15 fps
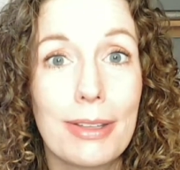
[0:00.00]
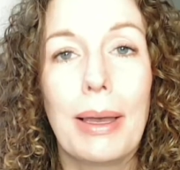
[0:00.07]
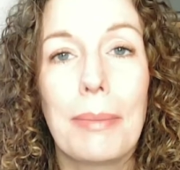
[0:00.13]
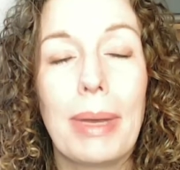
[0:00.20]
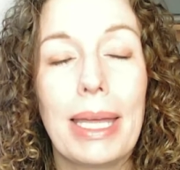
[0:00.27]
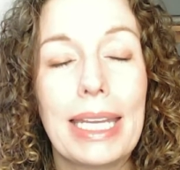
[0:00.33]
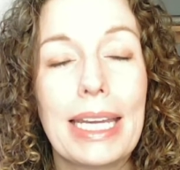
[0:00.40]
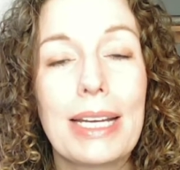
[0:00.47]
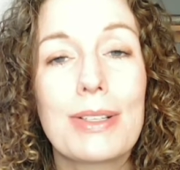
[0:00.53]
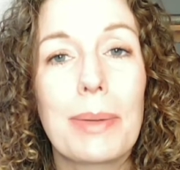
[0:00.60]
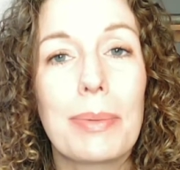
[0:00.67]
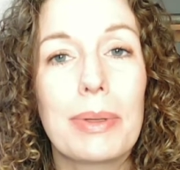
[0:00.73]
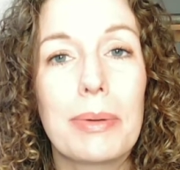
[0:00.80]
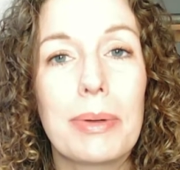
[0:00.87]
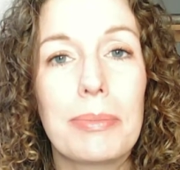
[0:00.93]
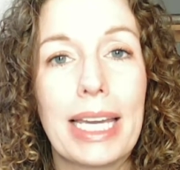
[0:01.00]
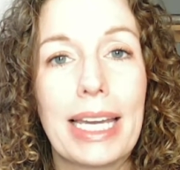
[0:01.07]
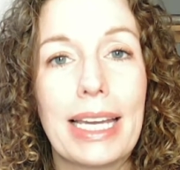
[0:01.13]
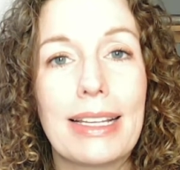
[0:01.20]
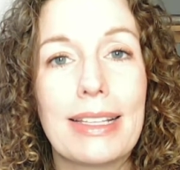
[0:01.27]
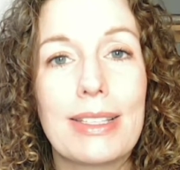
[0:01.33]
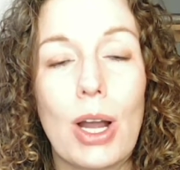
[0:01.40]
Medicare supplement
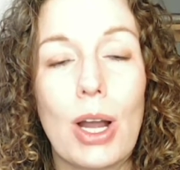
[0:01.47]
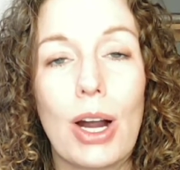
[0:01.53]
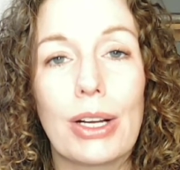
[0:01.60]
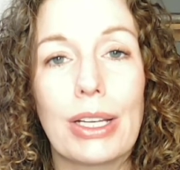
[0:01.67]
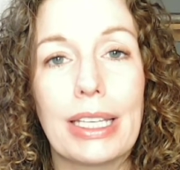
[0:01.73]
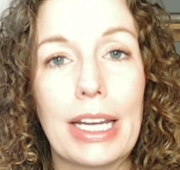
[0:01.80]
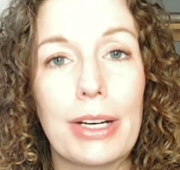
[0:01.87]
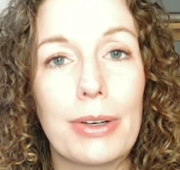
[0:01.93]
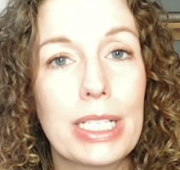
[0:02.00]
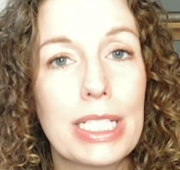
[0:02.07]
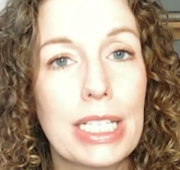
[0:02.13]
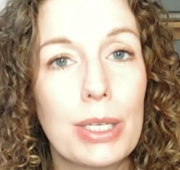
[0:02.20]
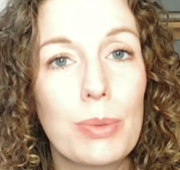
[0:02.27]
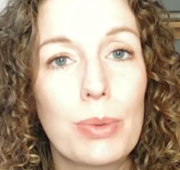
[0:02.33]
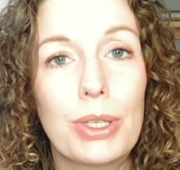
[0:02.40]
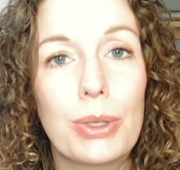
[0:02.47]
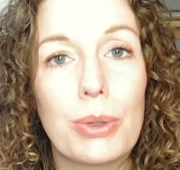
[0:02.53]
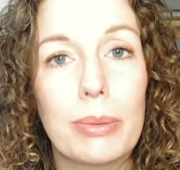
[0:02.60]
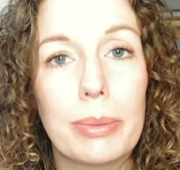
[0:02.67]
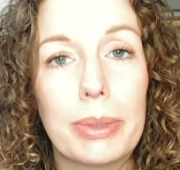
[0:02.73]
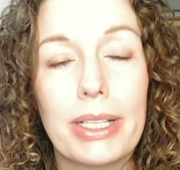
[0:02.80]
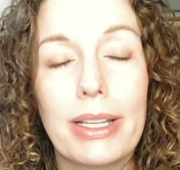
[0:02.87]
plans are guaranteed
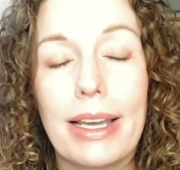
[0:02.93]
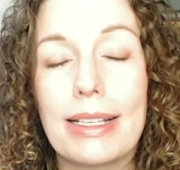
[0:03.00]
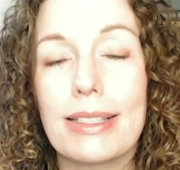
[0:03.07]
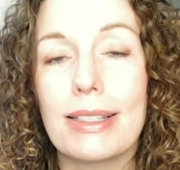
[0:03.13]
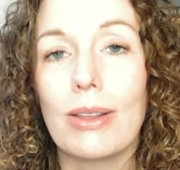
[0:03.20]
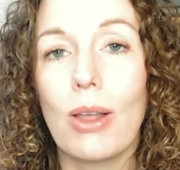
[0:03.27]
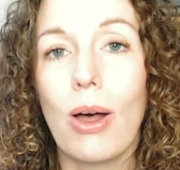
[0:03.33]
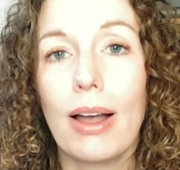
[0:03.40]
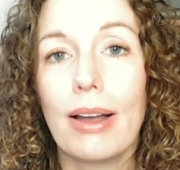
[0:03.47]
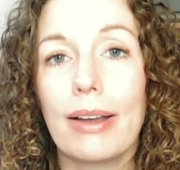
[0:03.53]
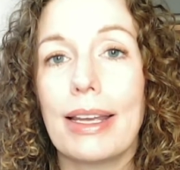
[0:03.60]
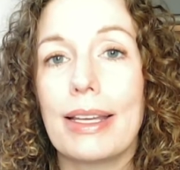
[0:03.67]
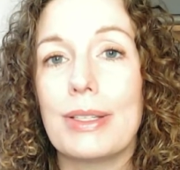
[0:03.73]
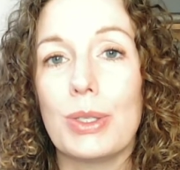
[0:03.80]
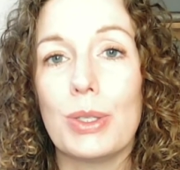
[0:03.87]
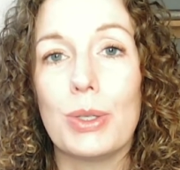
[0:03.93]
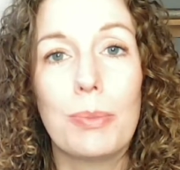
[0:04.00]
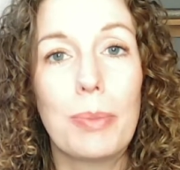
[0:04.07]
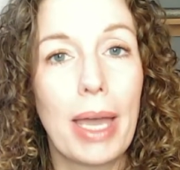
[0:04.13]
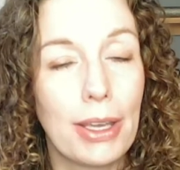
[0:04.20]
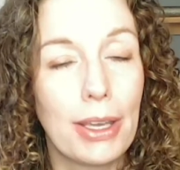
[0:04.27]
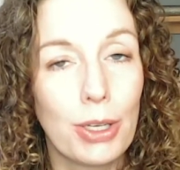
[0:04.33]
renewable as long as you
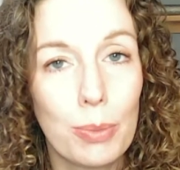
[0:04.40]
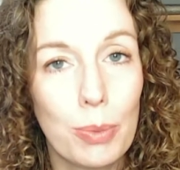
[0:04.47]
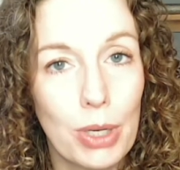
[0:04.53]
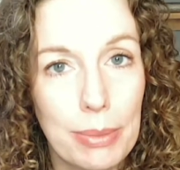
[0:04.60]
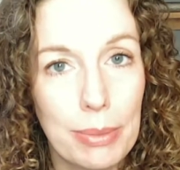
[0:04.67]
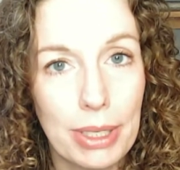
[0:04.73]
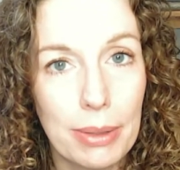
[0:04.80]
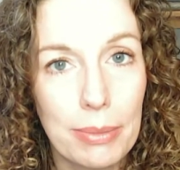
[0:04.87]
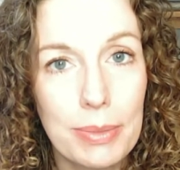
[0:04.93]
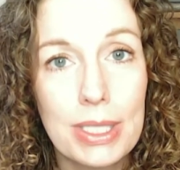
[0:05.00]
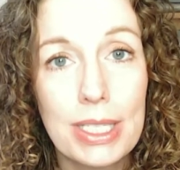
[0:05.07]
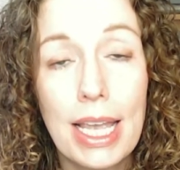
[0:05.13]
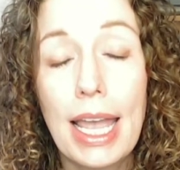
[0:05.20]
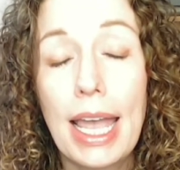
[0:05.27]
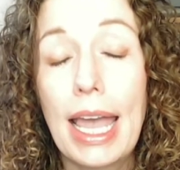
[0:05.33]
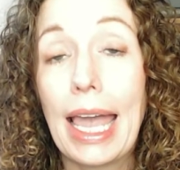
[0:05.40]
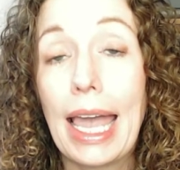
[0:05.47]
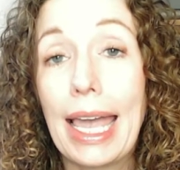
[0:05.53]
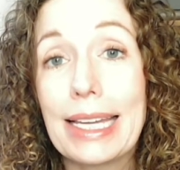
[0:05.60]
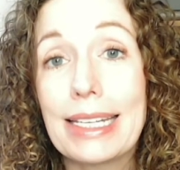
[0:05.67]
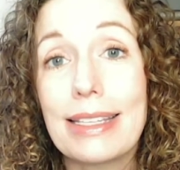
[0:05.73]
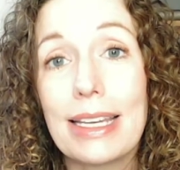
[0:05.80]
pay your premiums,
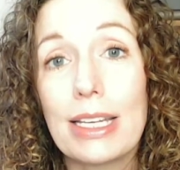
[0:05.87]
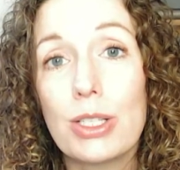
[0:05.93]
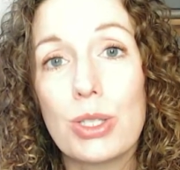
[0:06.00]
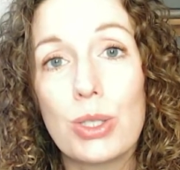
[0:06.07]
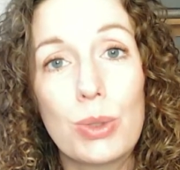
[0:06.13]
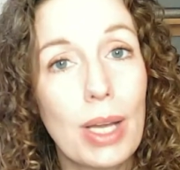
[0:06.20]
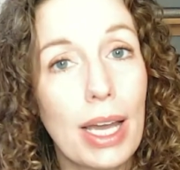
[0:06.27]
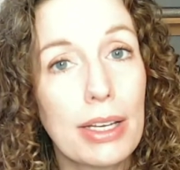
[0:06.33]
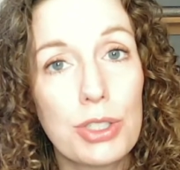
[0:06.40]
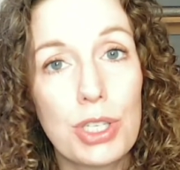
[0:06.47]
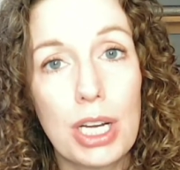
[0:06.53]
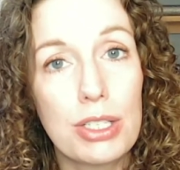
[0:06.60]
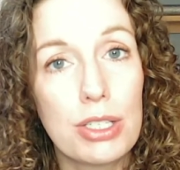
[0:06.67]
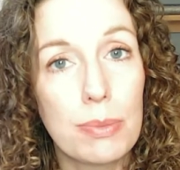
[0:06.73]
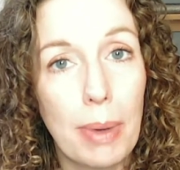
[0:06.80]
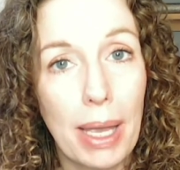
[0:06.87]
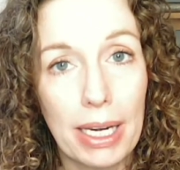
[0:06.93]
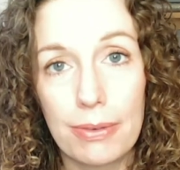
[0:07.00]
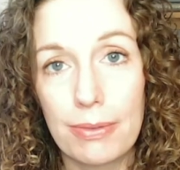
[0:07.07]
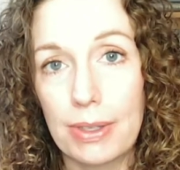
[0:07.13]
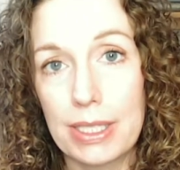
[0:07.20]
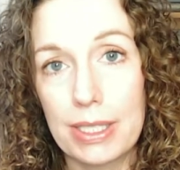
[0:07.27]
and they do not change
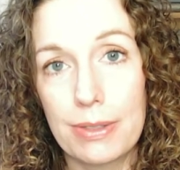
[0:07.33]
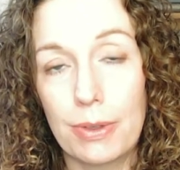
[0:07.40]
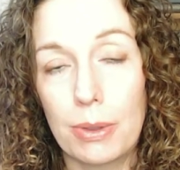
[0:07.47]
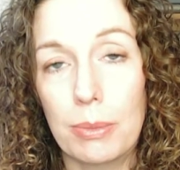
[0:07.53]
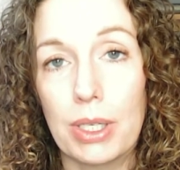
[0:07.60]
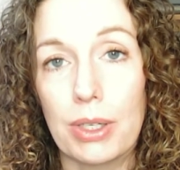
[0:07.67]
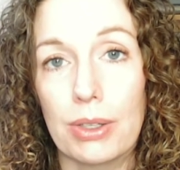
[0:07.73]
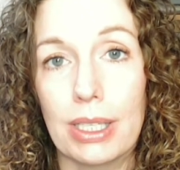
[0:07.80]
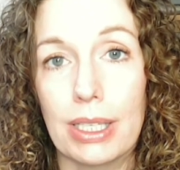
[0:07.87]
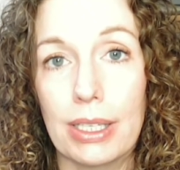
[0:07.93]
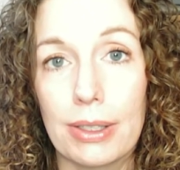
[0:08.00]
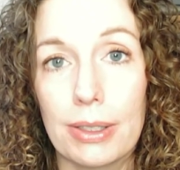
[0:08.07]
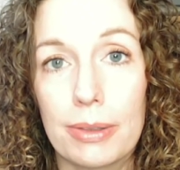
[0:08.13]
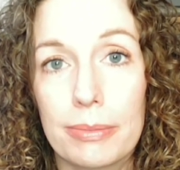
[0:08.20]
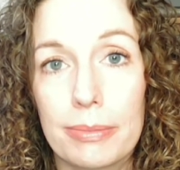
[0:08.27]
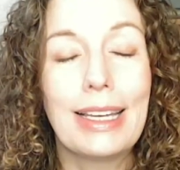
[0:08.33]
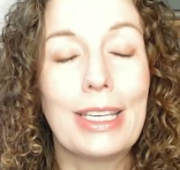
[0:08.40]
benefits from year to year.